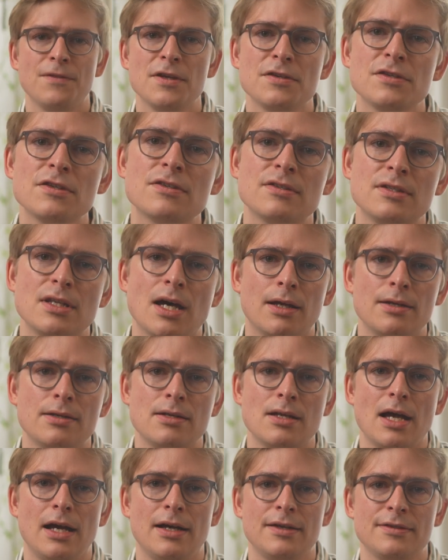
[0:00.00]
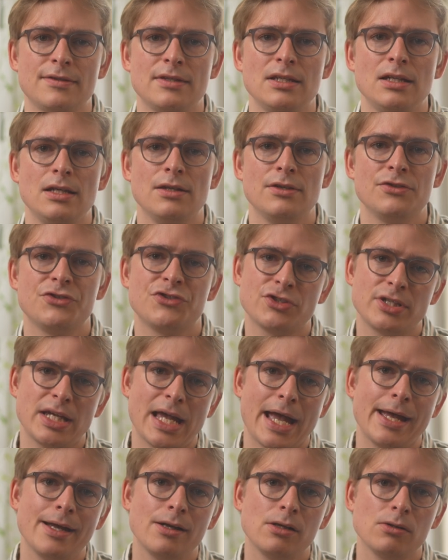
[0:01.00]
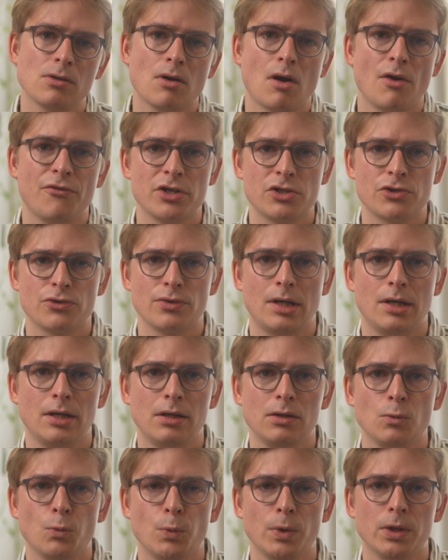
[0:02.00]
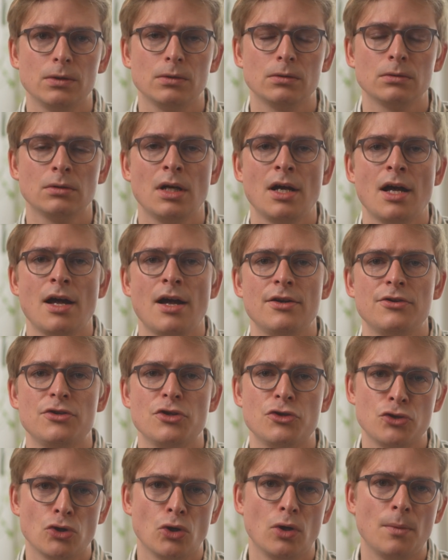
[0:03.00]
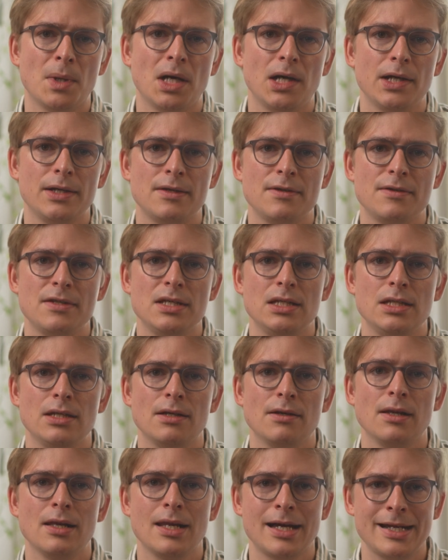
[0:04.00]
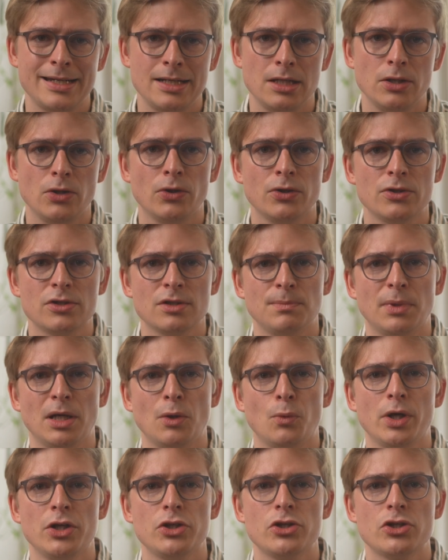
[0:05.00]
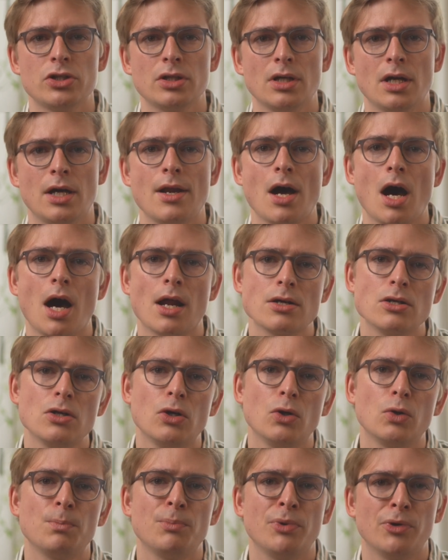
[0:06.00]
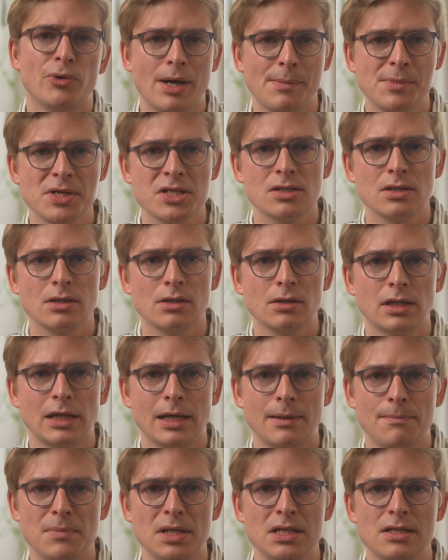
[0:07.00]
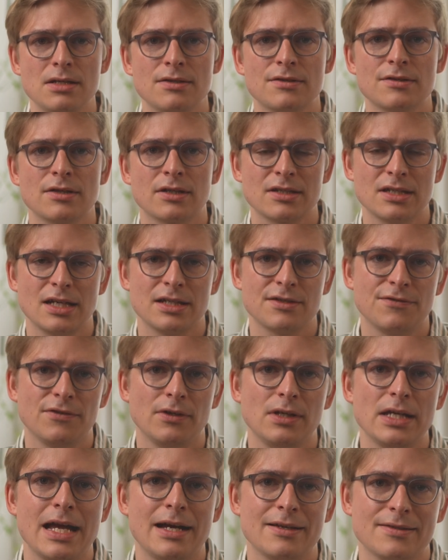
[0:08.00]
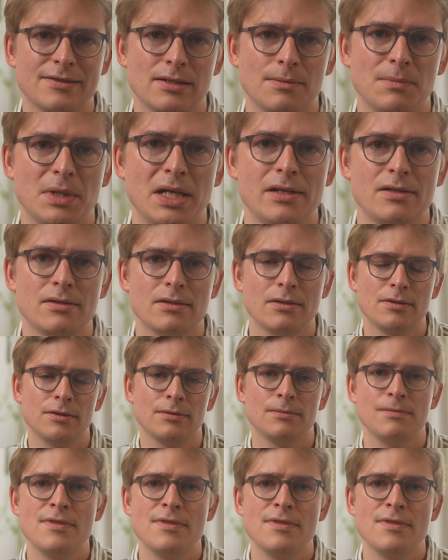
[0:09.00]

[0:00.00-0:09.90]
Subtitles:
This is done as the scale of a trial will determine the likelihood by which an unknown parameter can be successfully estimated.